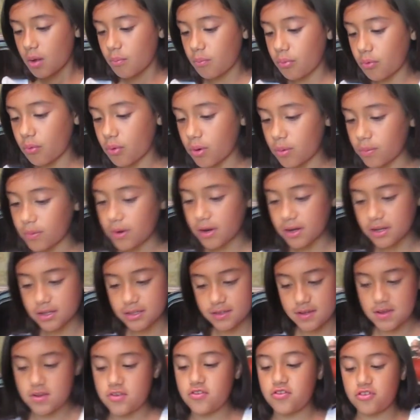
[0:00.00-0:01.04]
But what I'm going
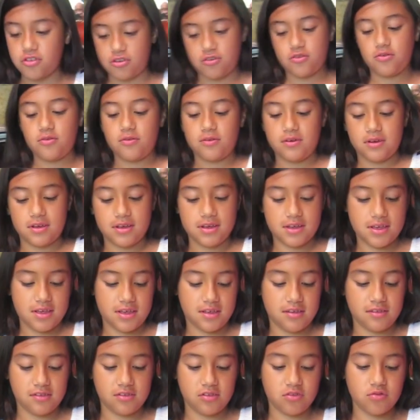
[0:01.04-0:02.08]
to teach you
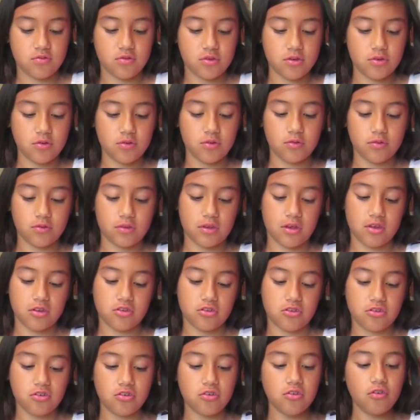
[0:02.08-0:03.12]
is you use
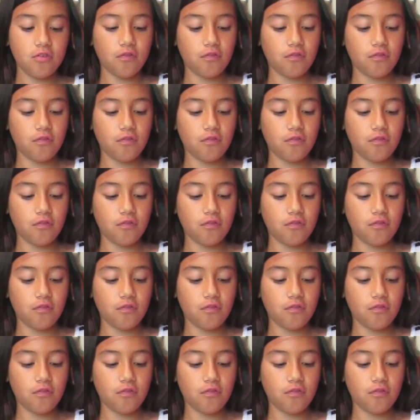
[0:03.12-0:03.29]
2